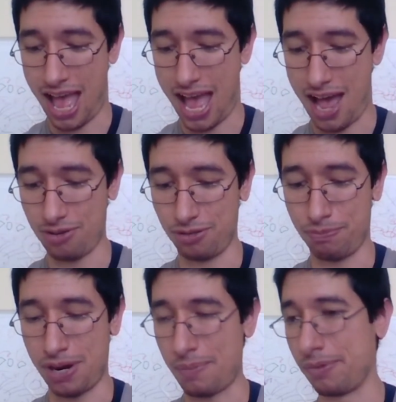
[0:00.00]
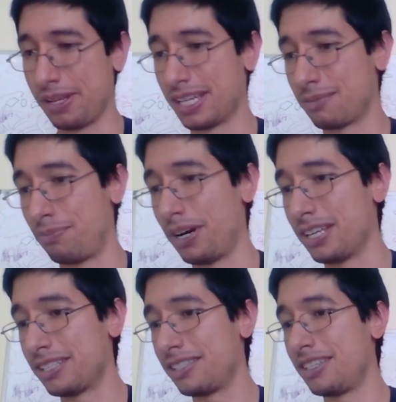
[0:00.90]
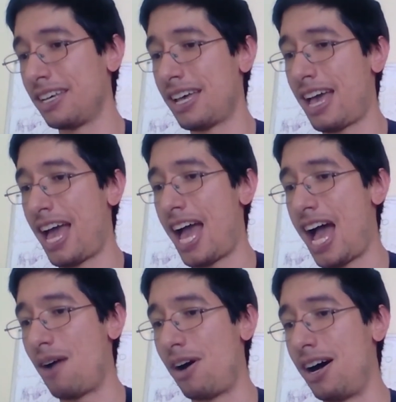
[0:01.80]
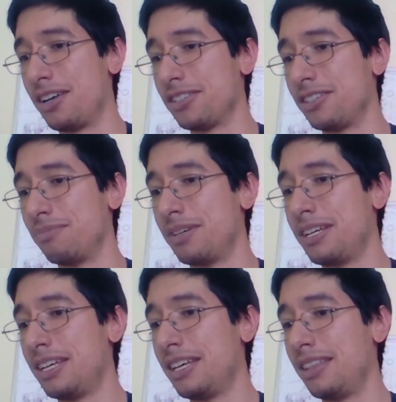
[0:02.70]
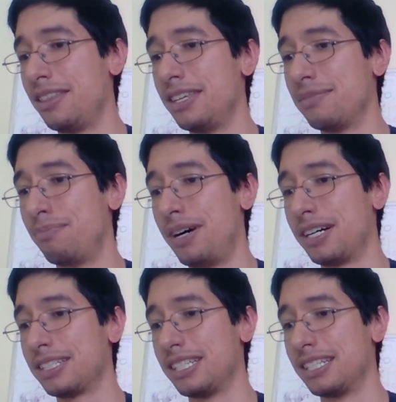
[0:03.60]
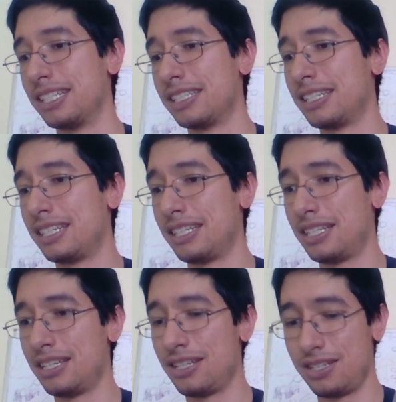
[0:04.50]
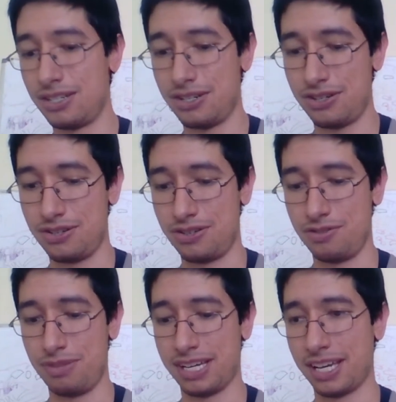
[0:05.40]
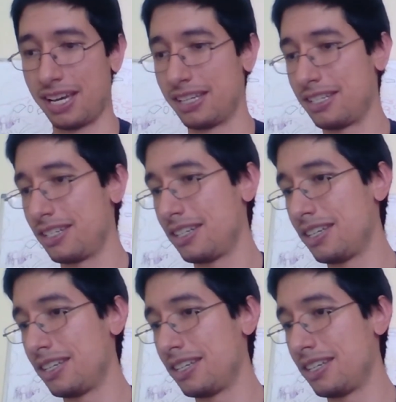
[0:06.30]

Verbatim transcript: how to properly express how awesome this box is. Oh my gosh.